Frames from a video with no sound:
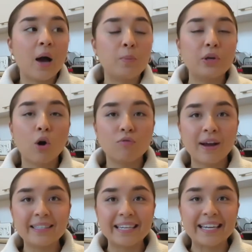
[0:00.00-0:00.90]
We got
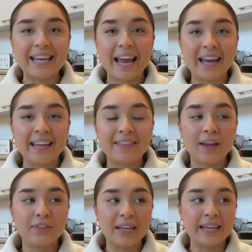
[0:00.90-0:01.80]
ready in
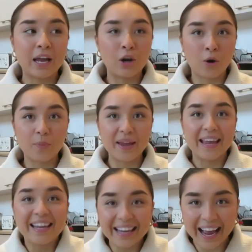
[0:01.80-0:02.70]
the
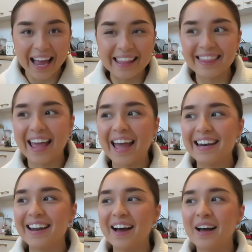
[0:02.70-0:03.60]
lobby and
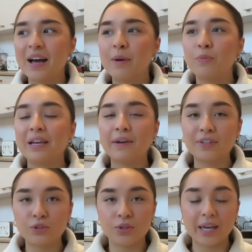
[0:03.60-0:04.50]
then we left
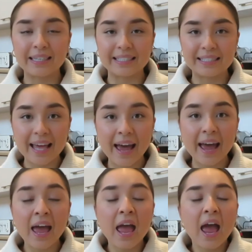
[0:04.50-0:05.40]
our suitcases
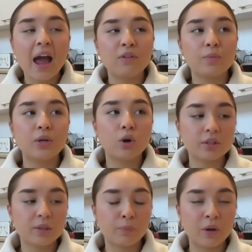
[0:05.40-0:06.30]
there. And then we
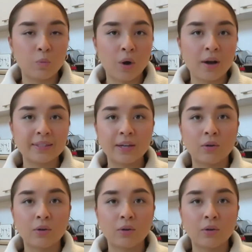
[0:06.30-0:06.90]
got to Printworks, and